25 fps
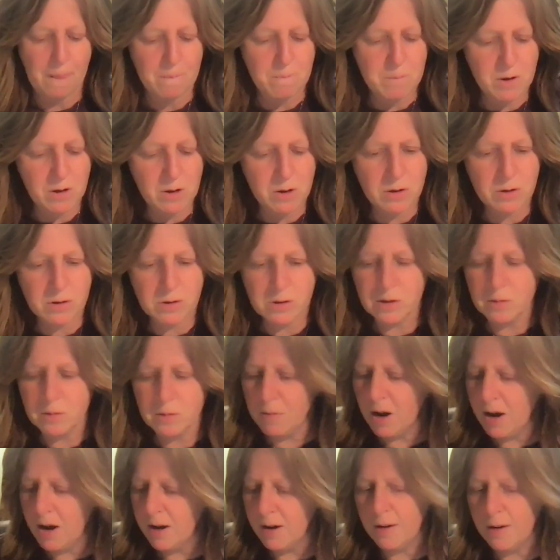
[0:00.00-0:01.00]
because
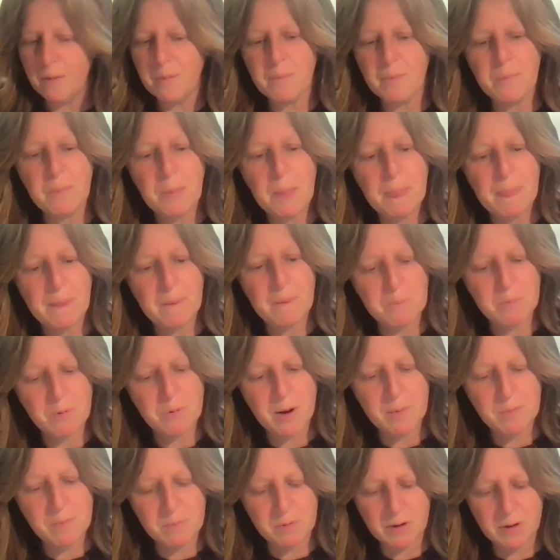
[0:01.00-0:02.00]
my
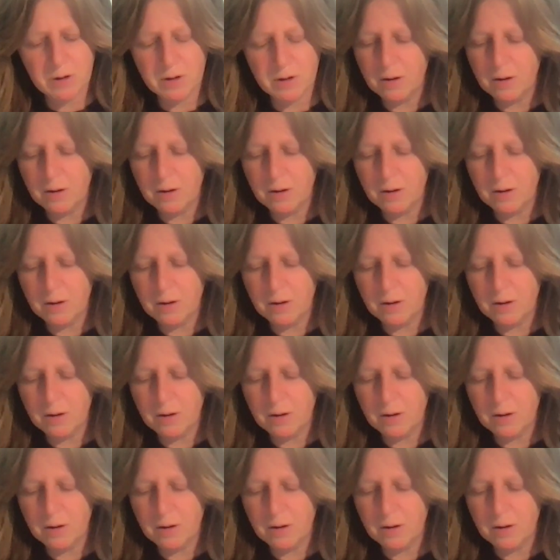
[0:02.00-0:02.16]
prep